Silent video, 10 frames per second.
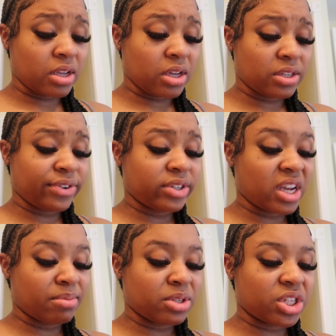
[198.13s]
It's for
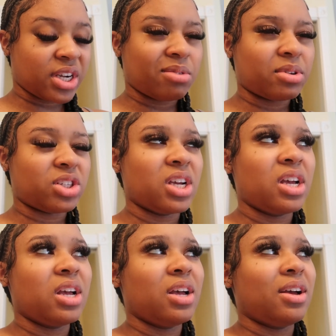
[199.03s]
damaged hair, which
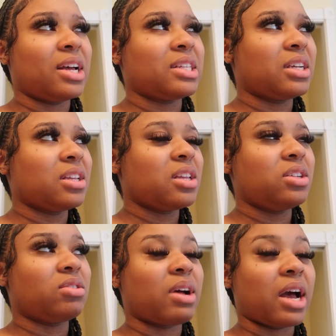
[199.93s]
I technically
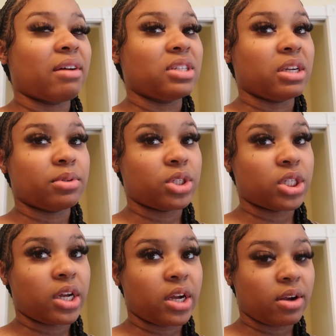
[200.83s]
don't have damaged
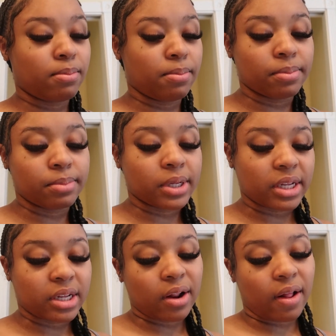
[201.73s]
hair,
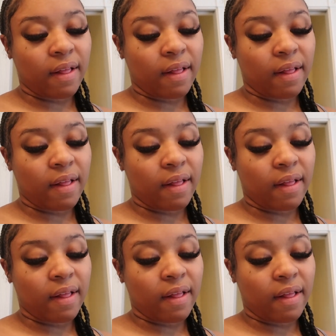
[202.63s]
but